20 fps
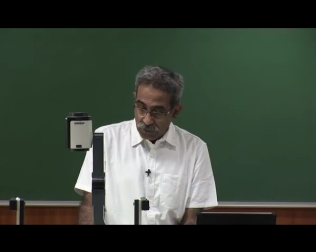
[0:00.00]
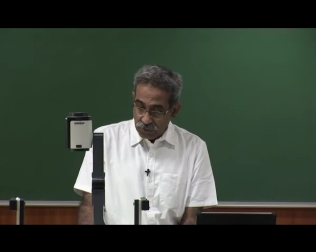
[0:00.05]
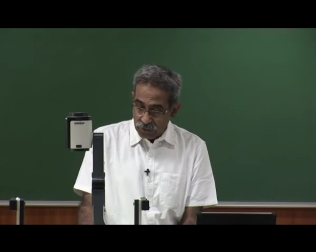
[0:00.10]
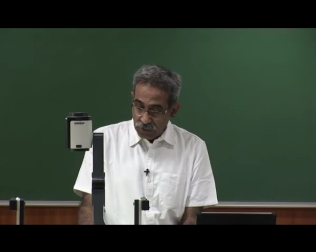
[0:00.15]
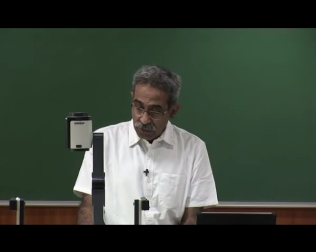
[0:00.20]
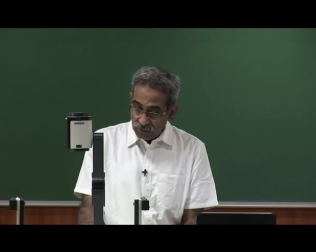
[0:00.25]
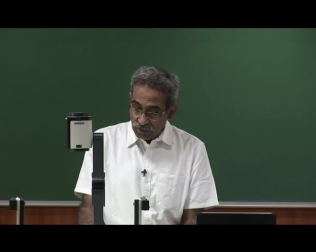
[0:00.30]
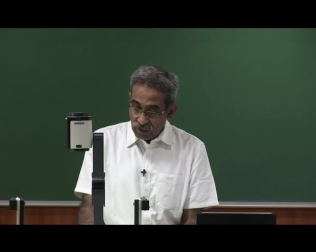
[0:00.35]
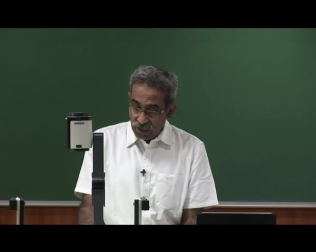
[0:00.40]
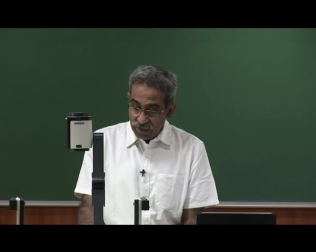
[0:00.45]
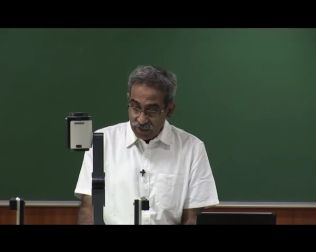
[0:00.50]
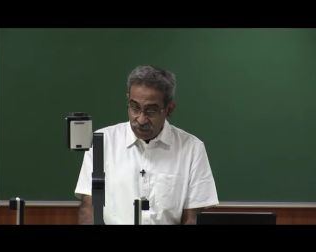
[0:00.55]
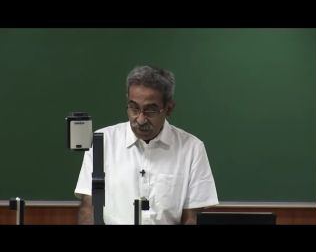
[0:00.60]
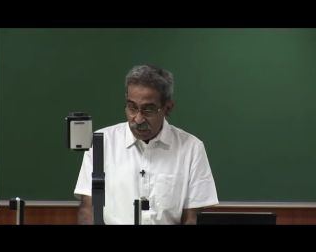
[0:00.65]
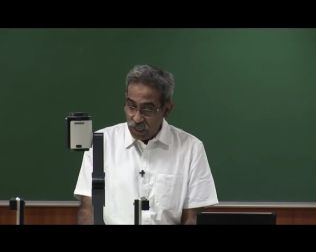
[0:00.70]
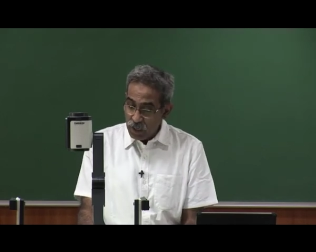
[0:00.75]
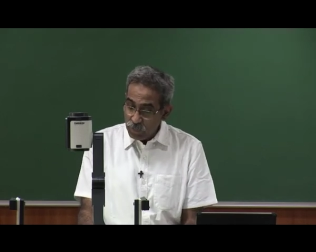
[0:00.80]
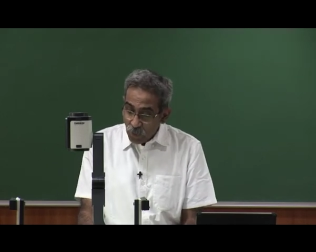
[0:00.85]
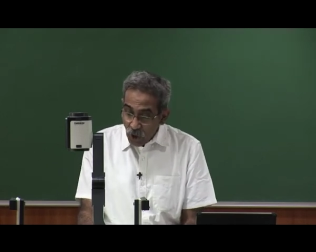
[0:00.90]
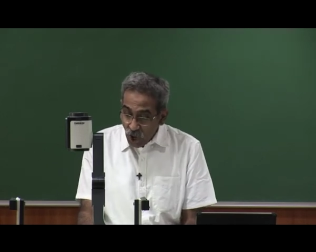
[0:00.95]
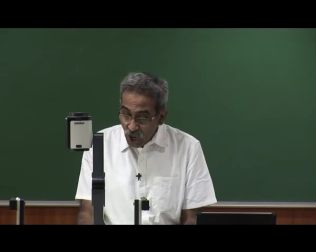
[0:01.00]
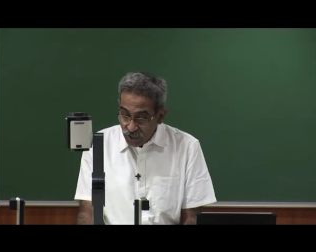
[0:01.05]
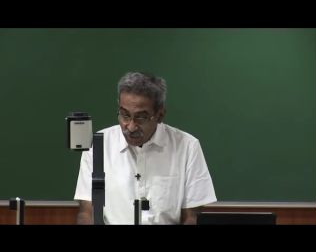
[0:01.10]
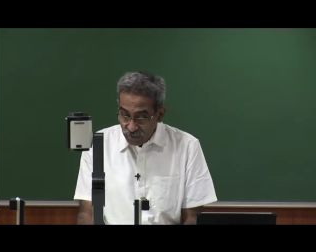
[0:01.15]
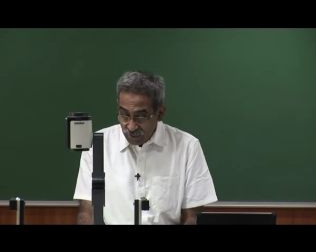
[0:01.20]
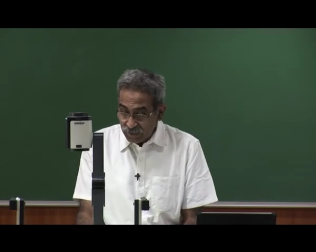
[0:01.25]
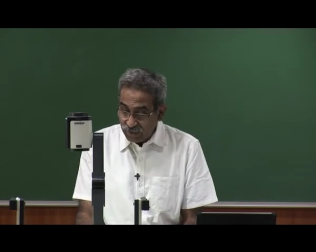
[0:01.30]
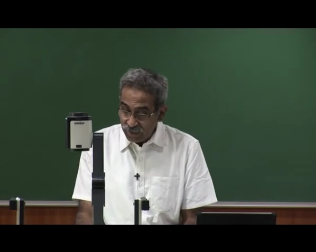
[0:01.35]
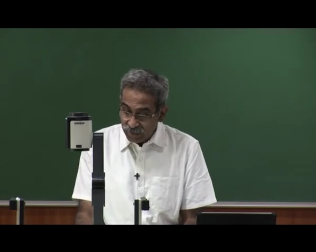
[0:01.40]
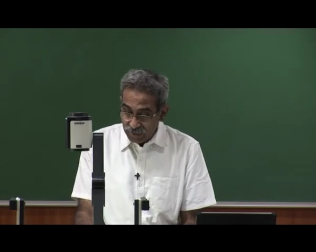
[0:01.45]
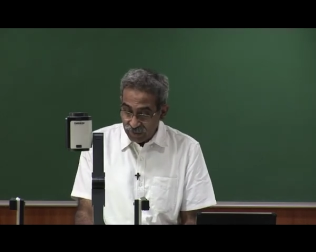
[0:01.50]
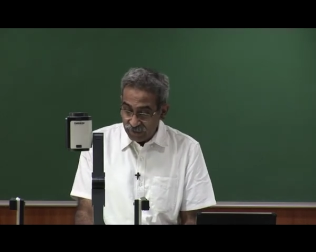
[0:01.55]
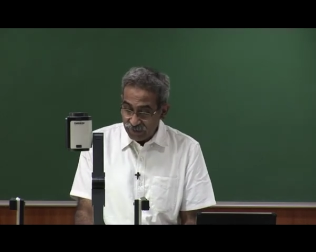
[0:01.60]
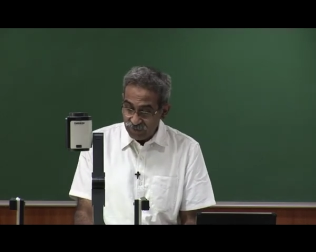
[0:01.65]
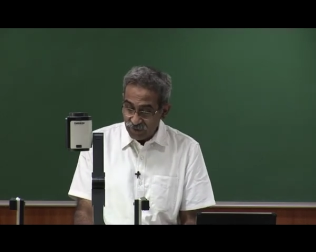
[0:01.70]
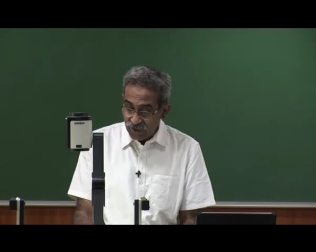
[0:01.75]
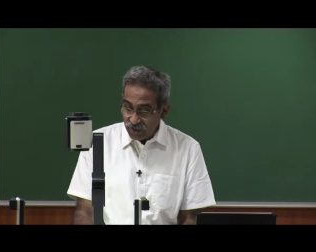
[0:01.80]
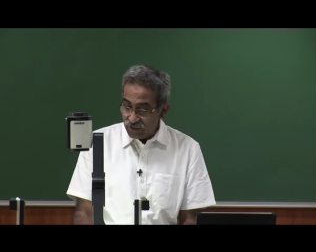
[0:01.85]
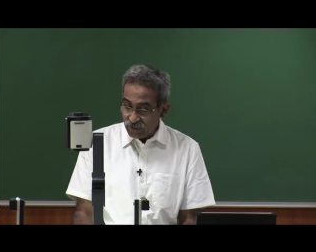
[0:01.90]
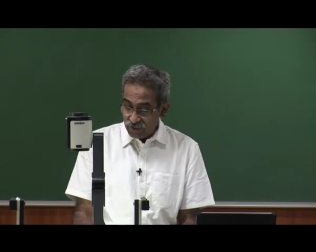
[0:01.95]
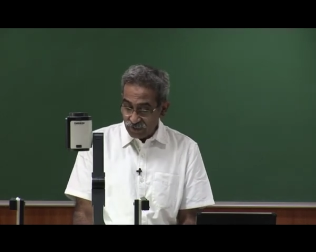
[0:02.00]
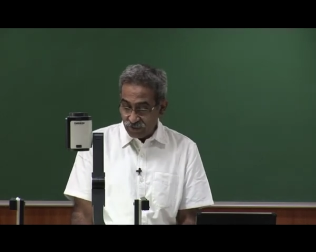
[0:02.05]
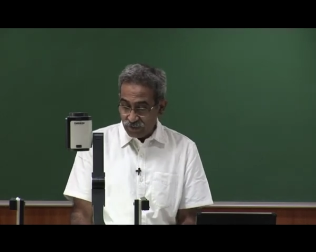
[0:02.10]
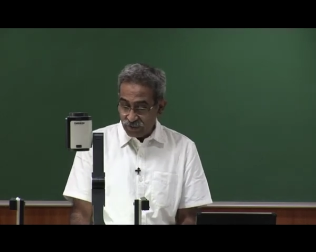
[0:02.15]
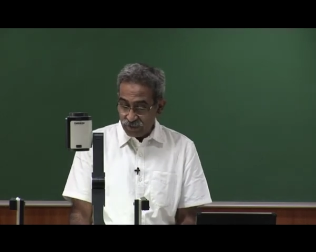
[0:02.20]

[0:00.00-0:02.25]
it will keep on decreasing